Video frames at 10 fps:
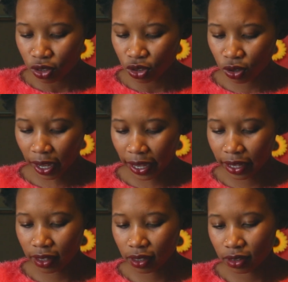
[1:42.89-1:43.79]
So
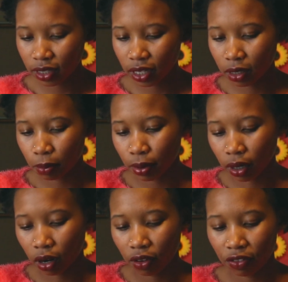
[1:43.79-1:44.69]
I take a
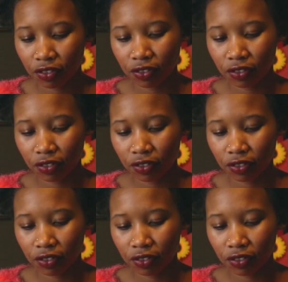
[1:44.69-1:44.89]
bit of